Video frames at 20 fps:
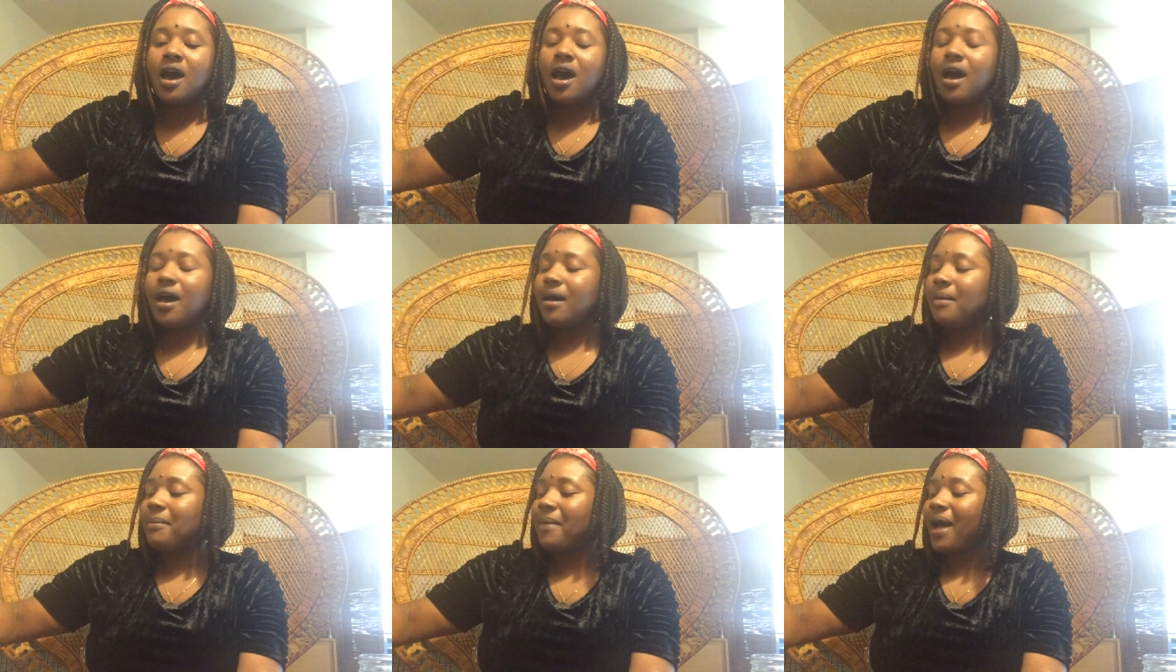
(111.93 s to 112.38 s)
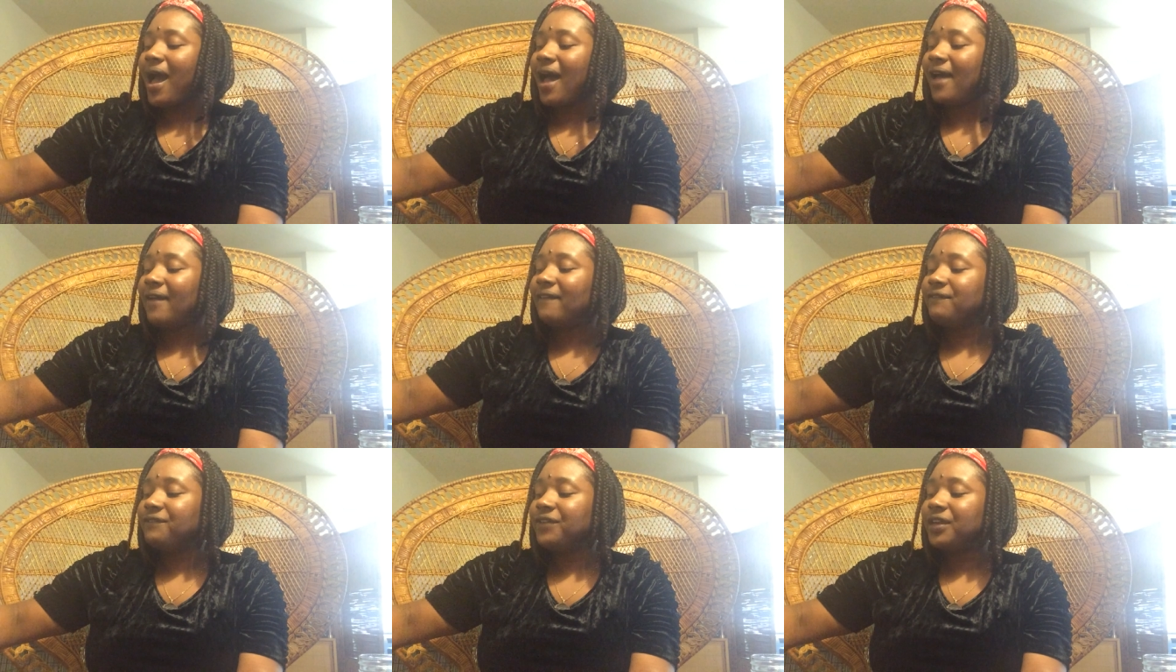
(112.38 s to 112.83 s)
Um,
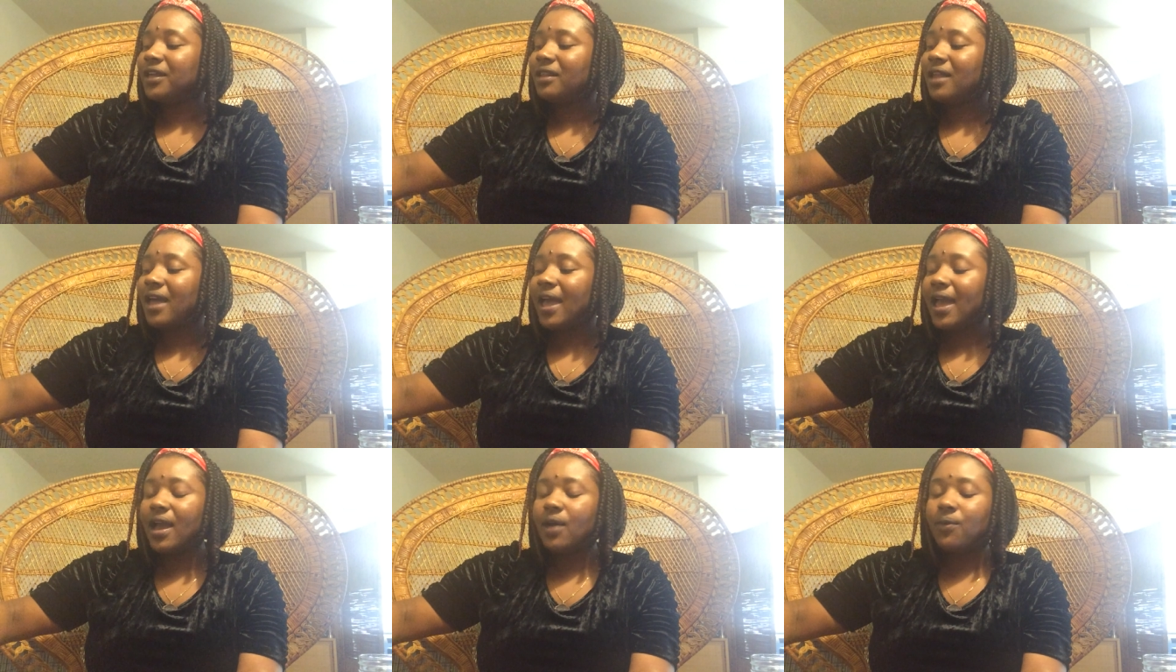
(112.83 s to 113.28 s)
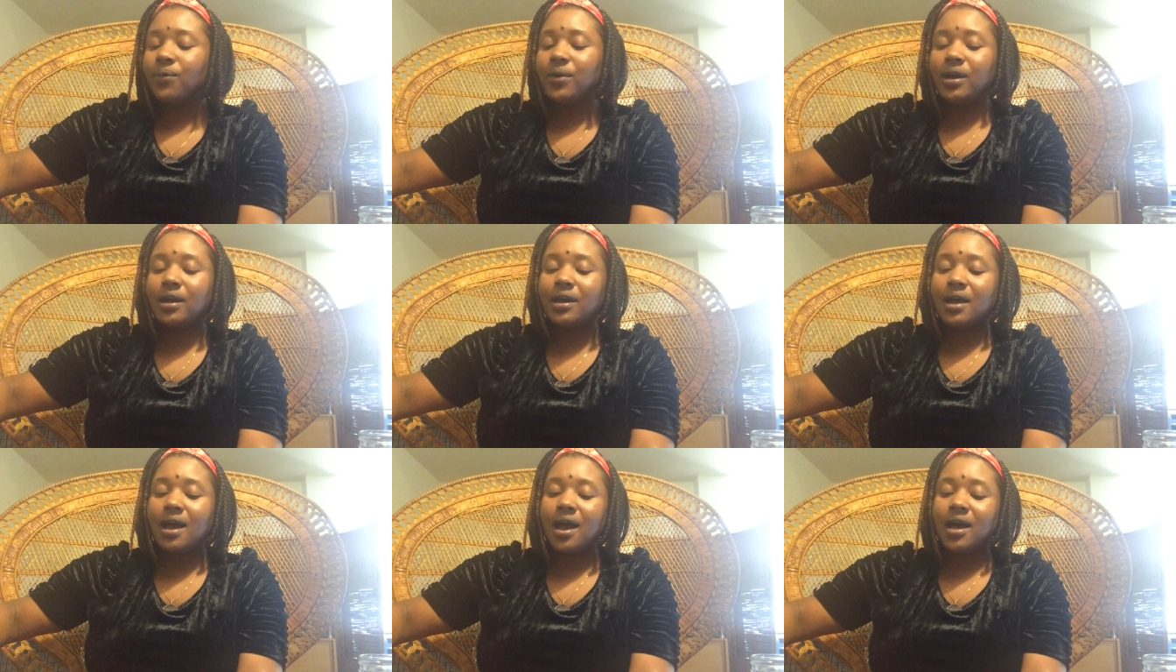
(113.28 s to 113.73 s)
I feel like
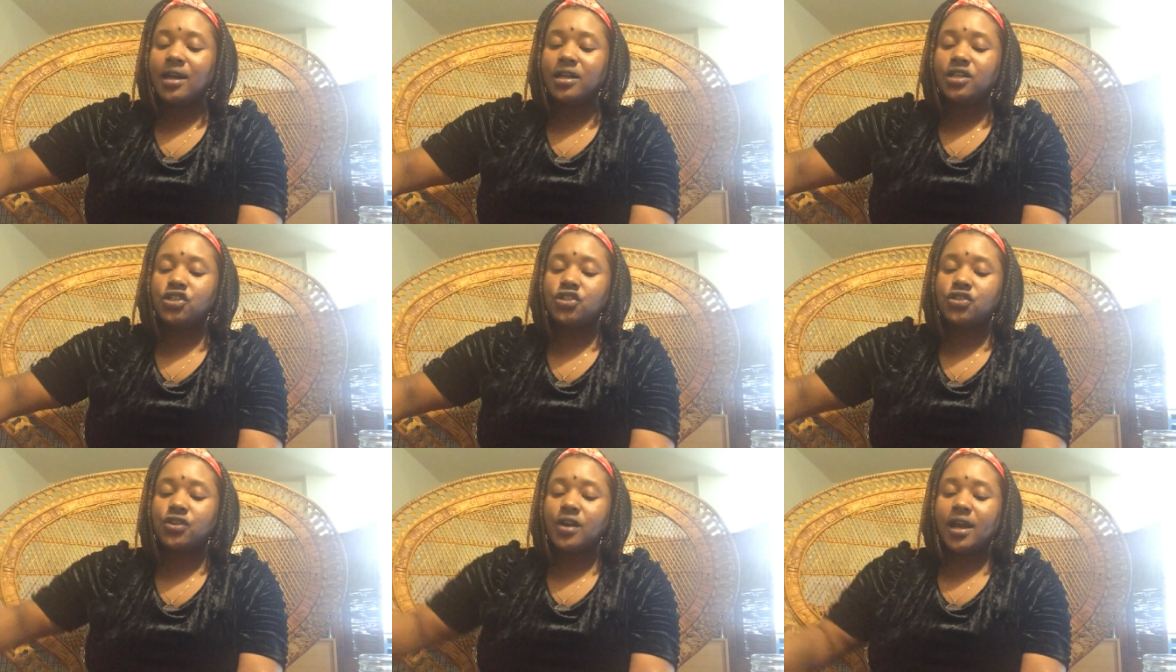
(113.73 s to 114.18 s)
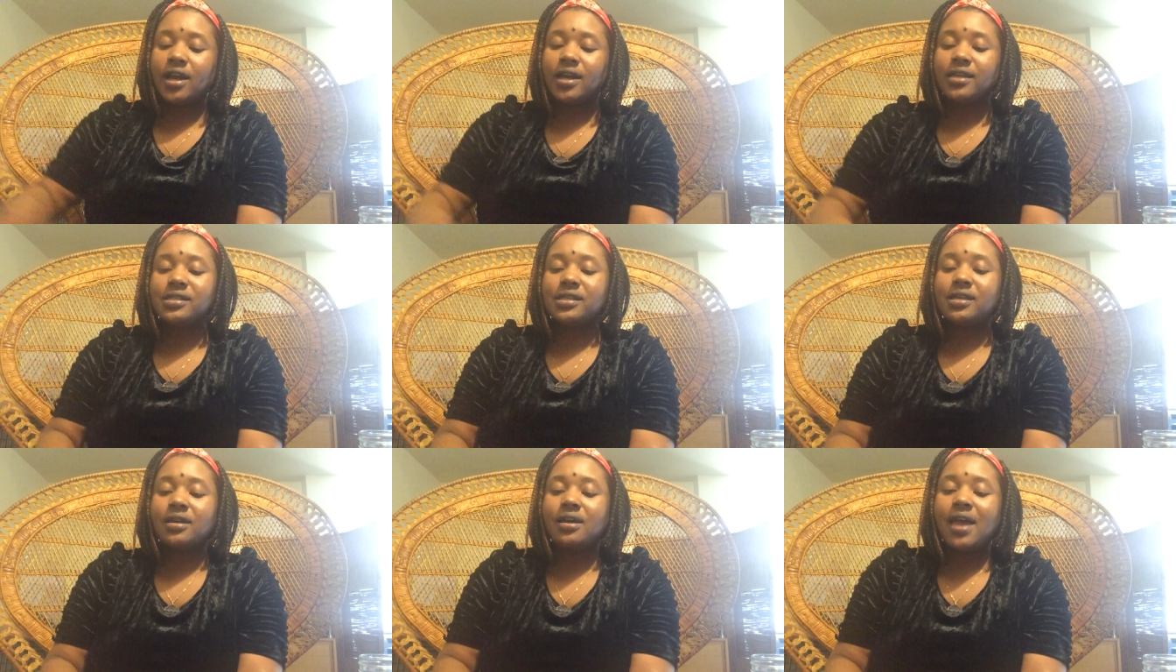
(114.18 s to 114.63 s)
what God is
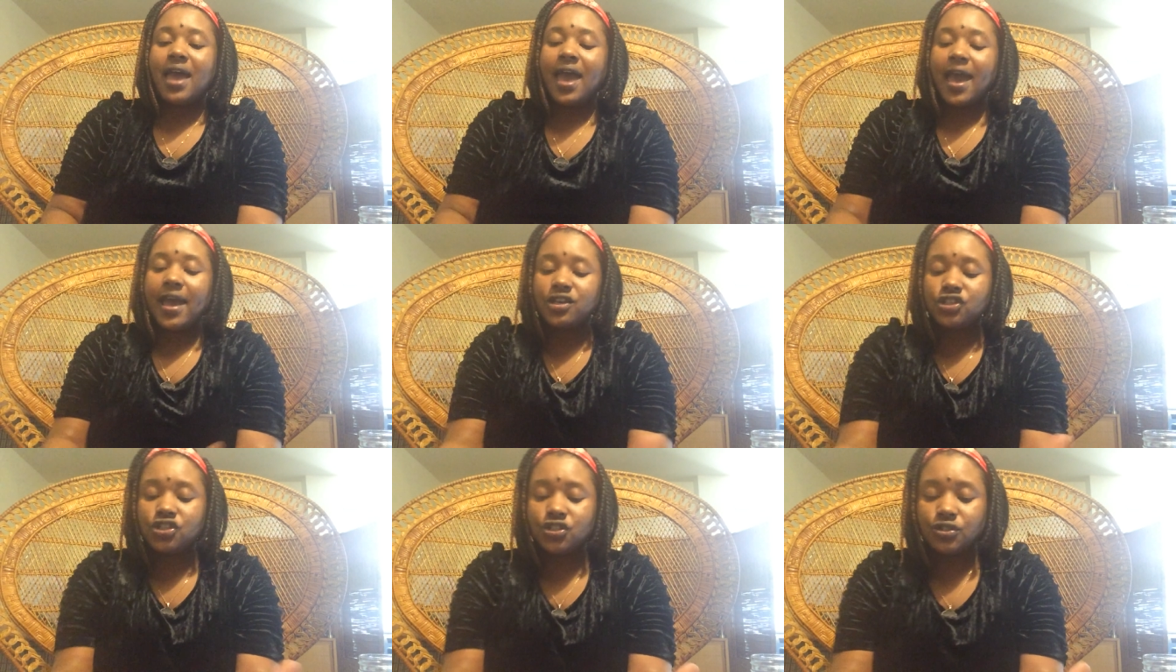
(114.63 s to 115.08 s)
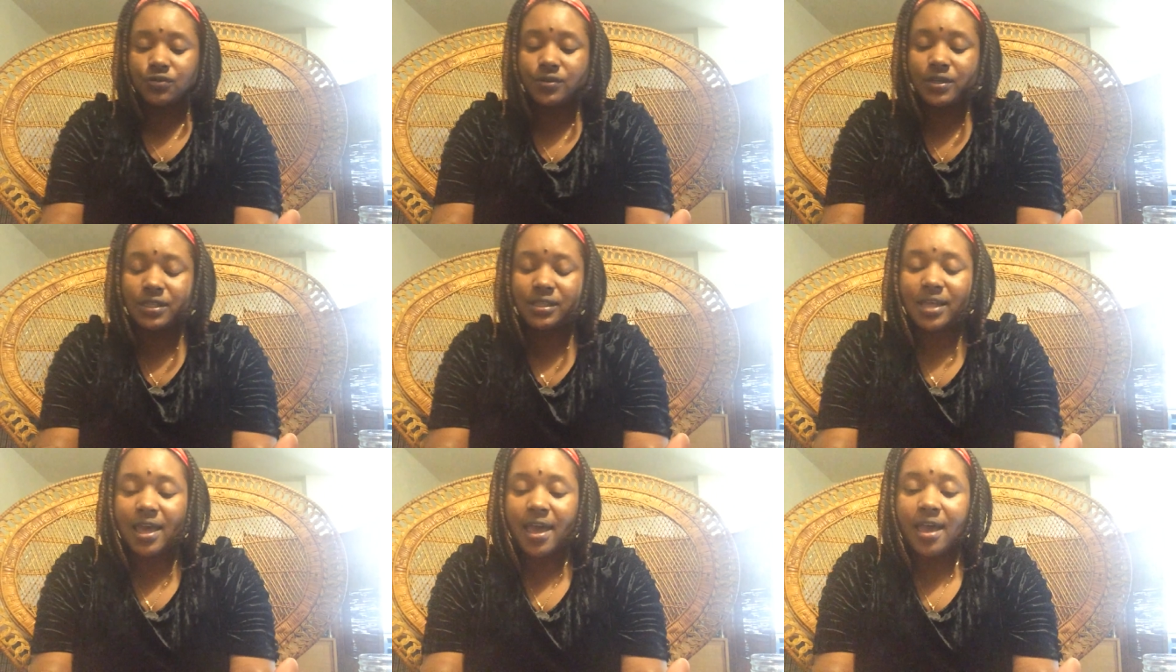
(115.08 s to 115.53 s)
trying to ask you
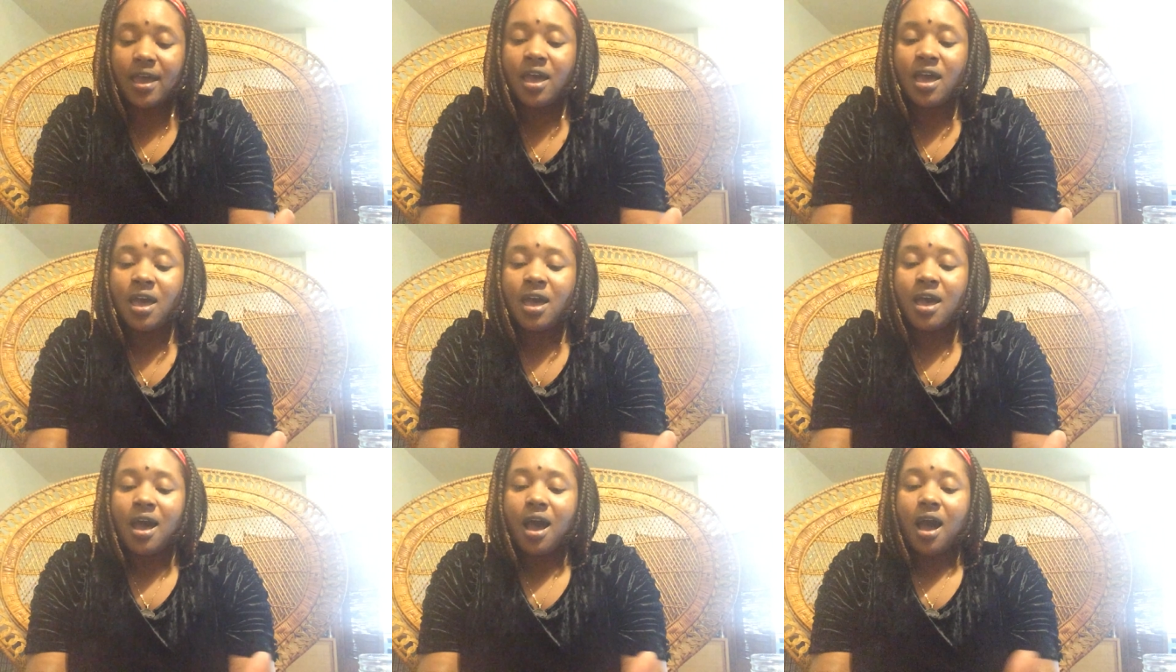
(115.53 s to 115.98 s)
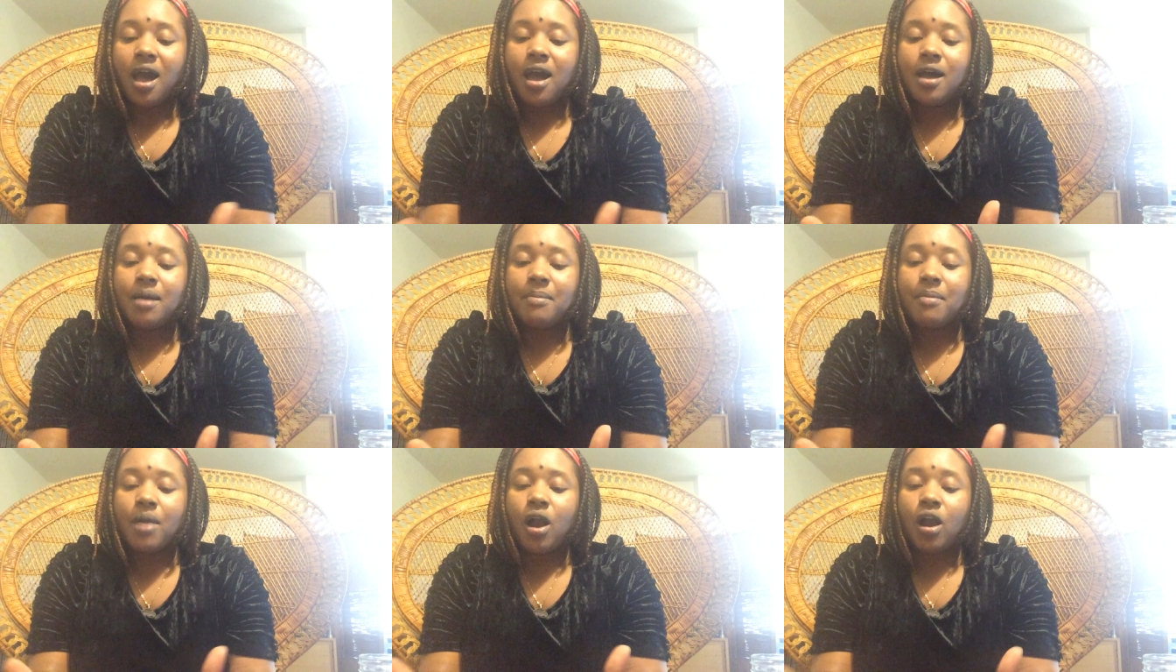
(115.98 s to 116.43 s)
is that
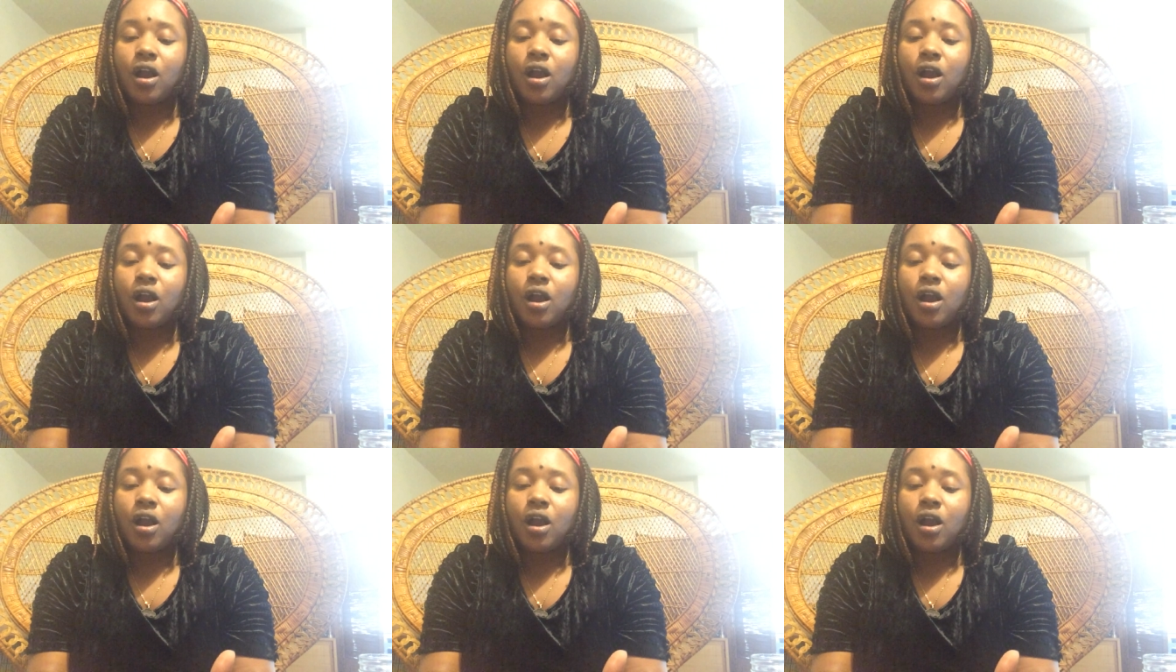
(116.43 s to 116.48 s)
um,